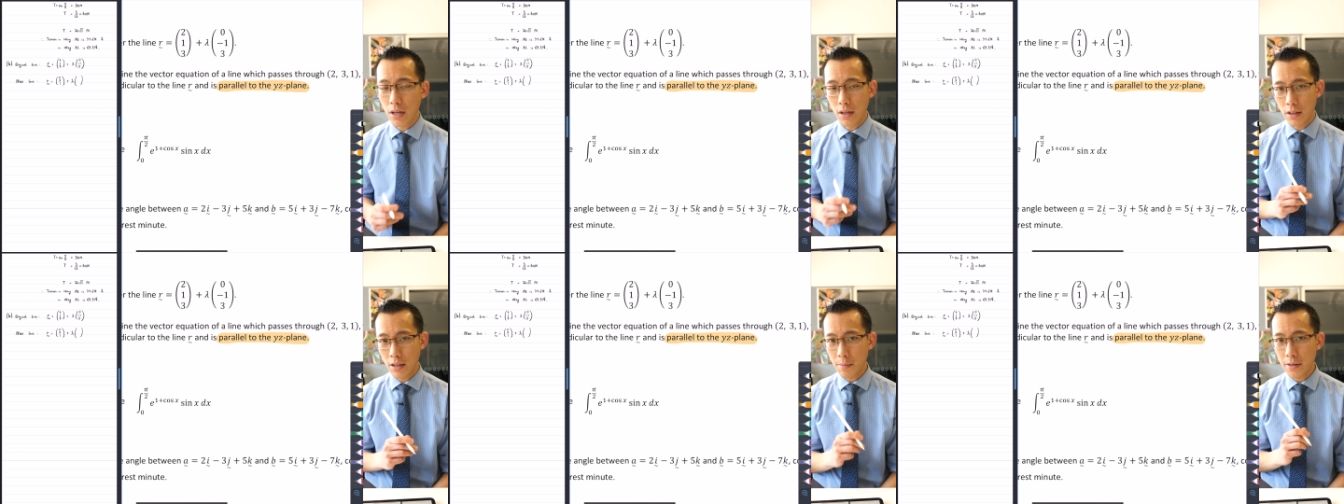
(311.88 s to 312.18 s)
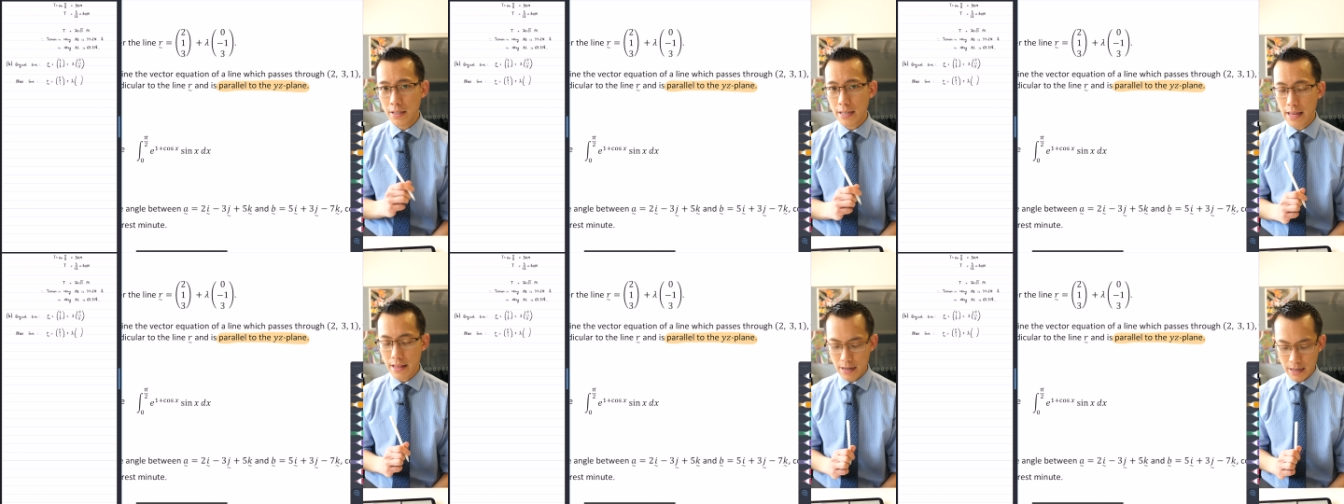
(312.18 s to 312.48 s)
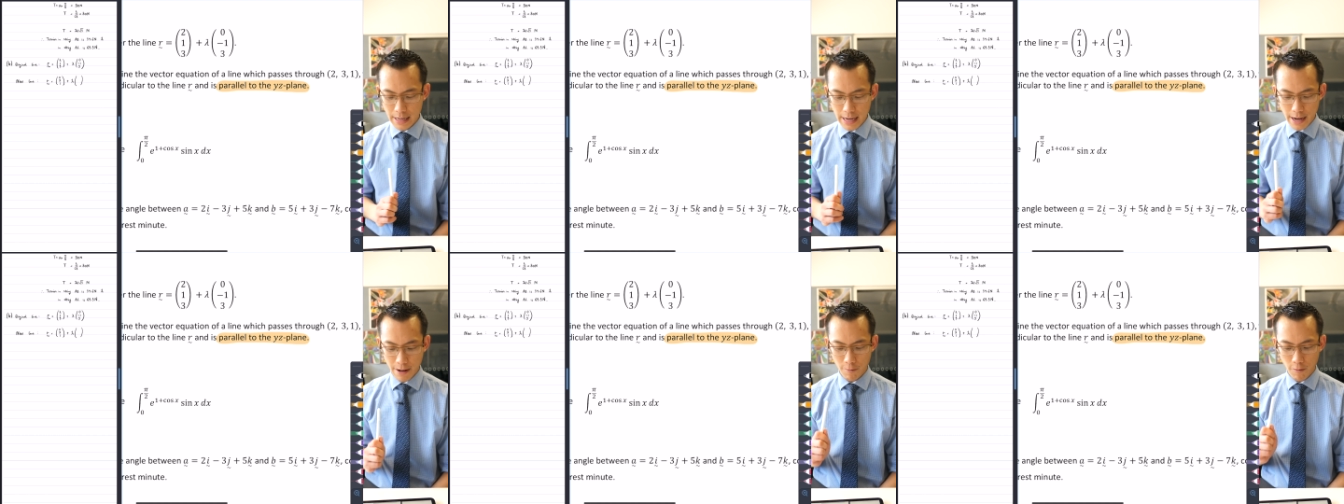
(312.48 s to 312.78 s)
Let me say that
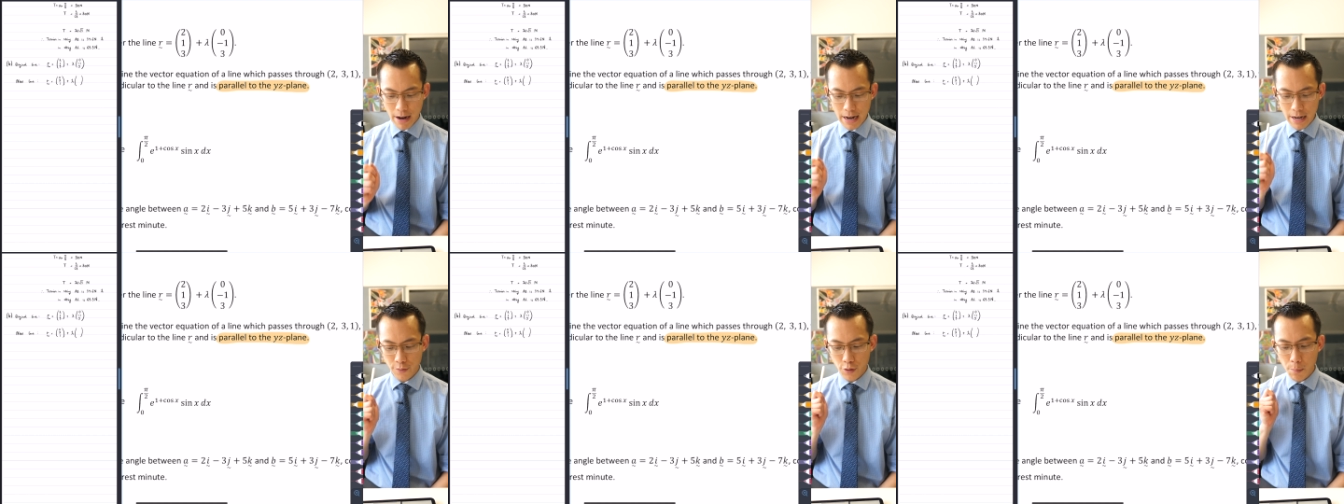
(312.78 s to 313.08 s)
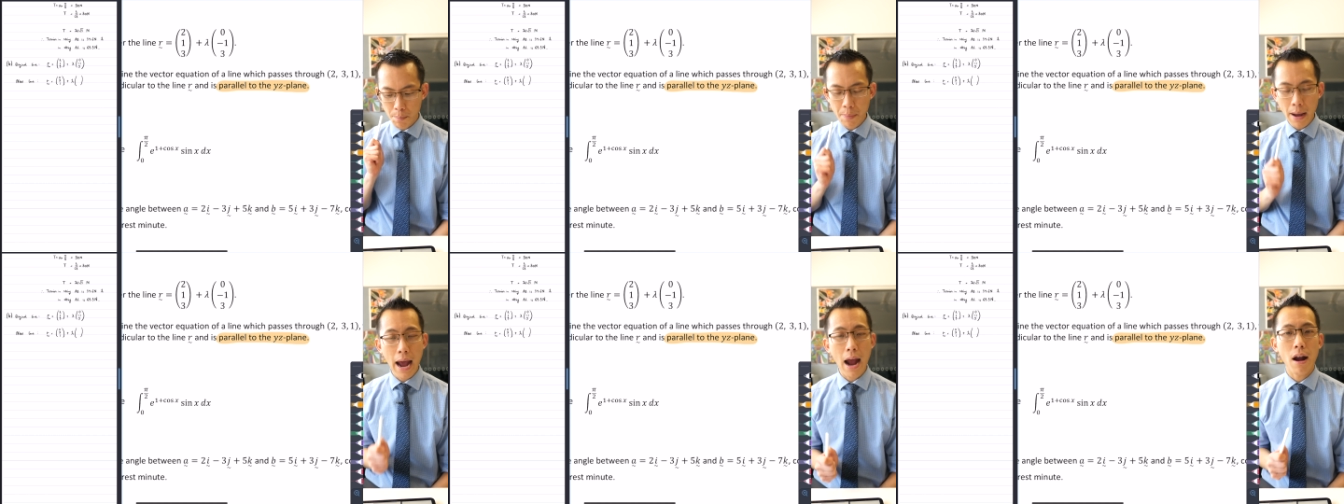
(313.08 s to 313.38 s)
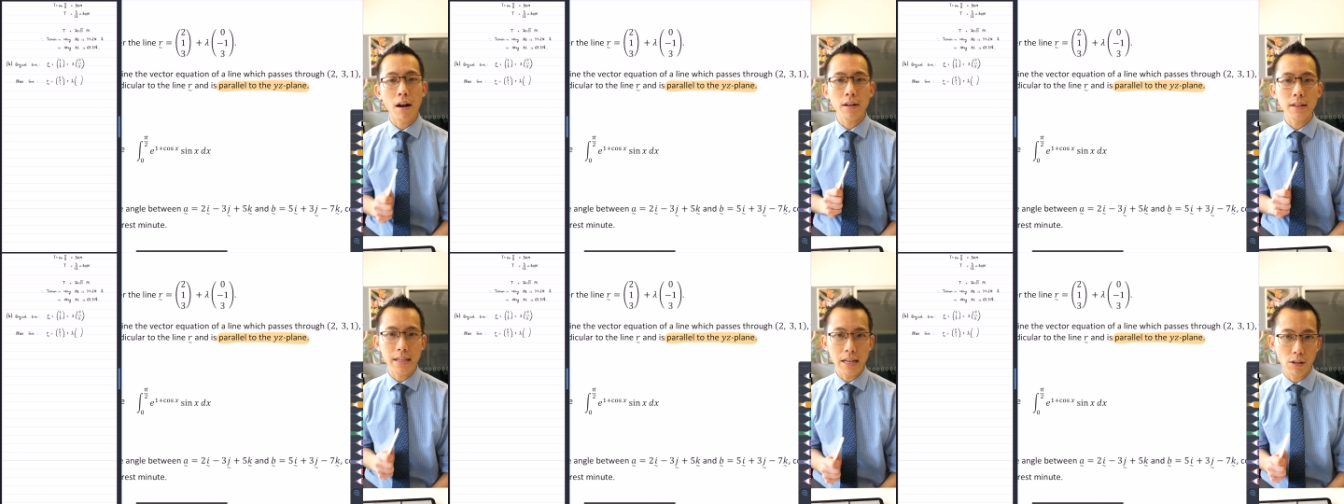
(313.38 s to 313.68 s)
again, right? If you're
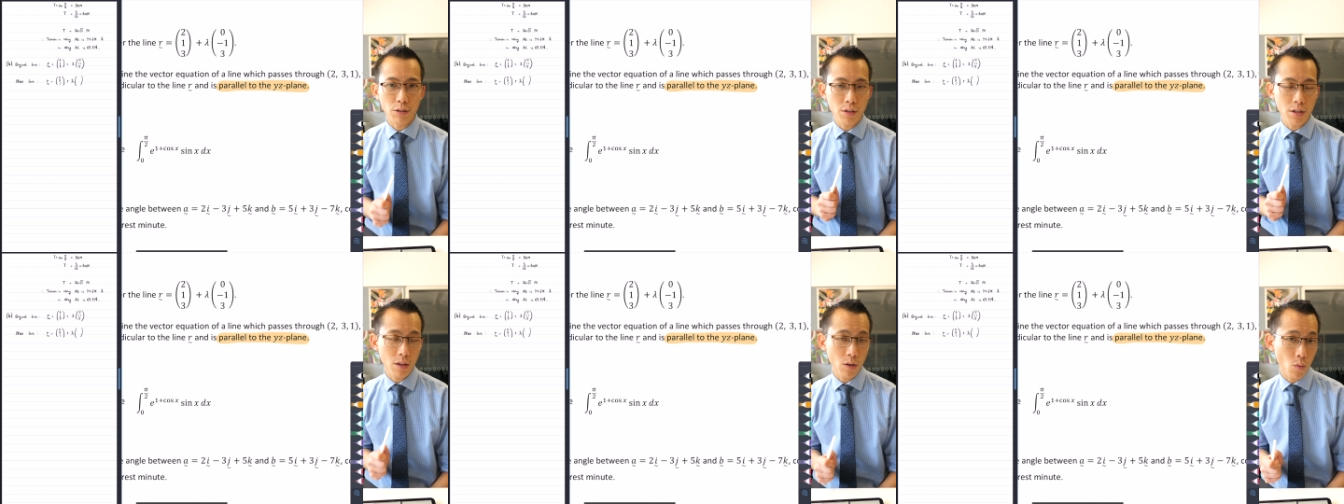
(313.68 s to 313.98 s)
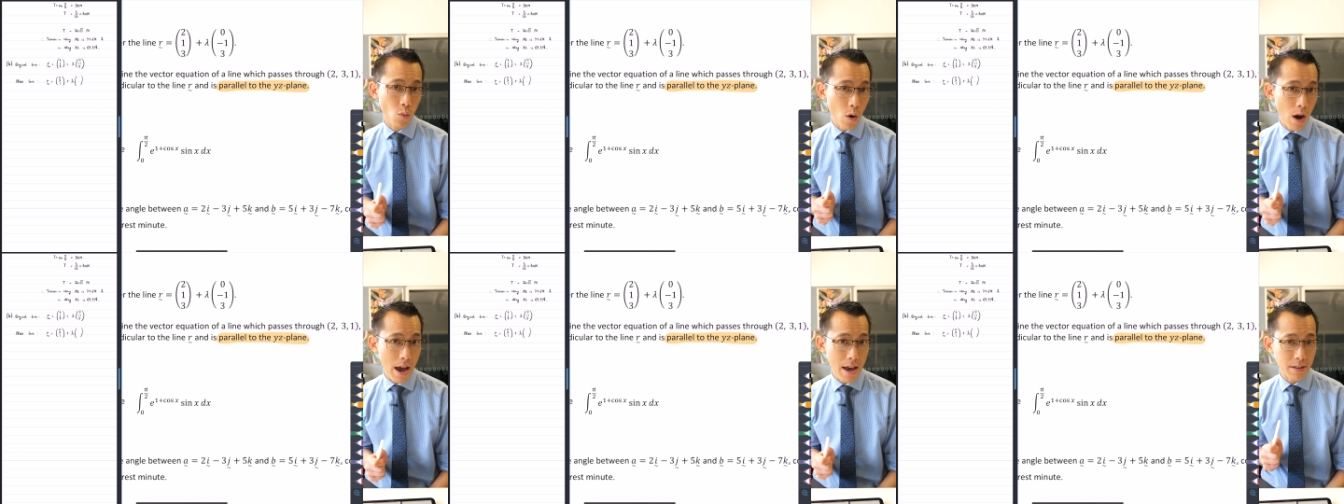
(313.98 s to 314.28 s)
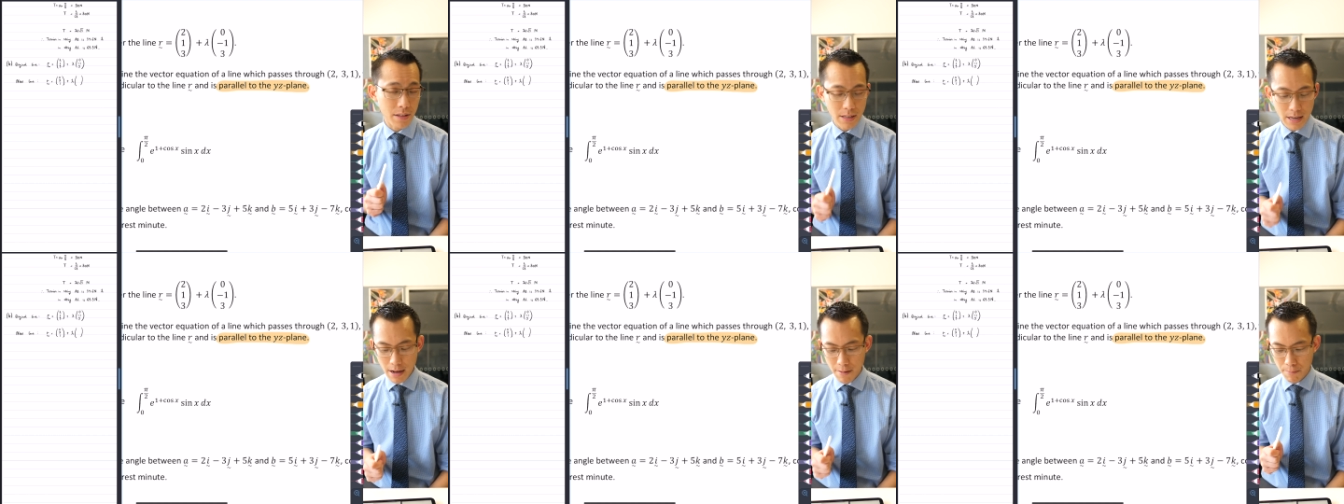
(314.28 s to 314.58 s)
parallel to the
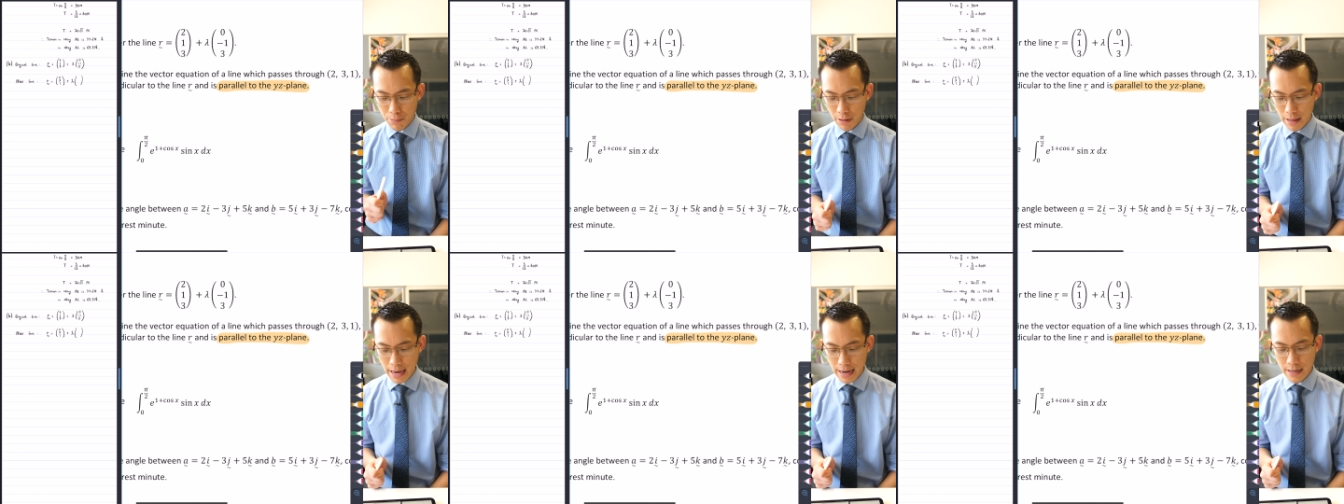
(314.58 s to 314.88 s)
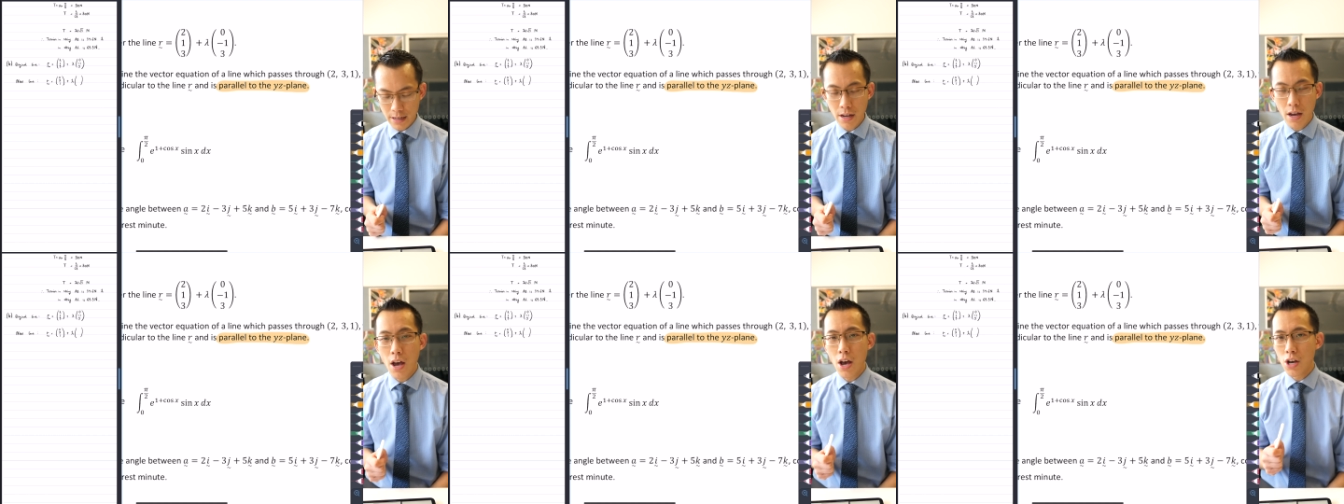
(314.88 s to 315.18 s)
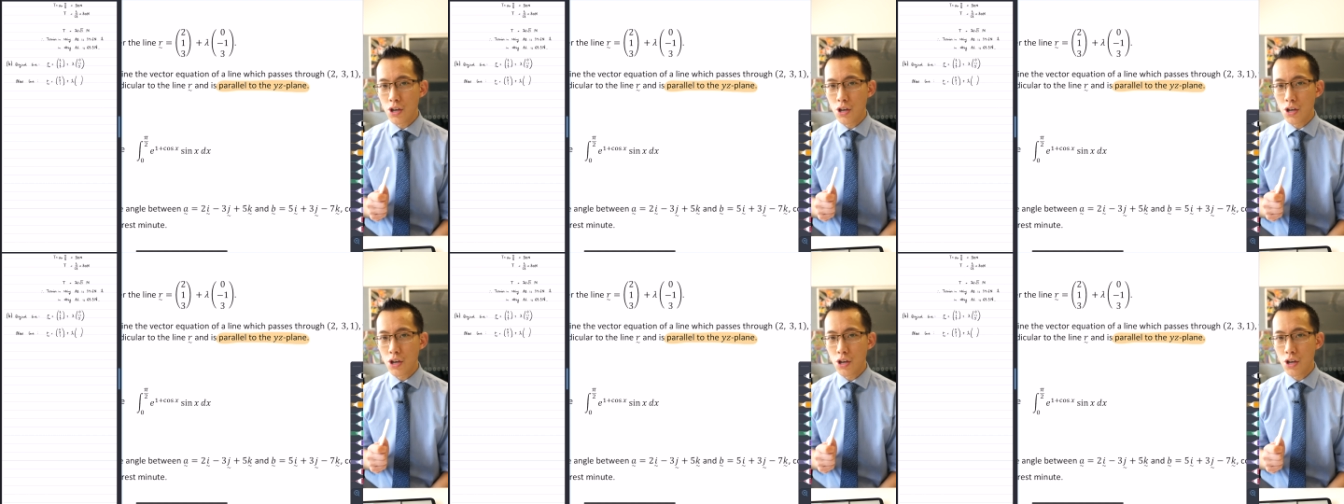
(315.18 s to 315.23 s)
YZ plane,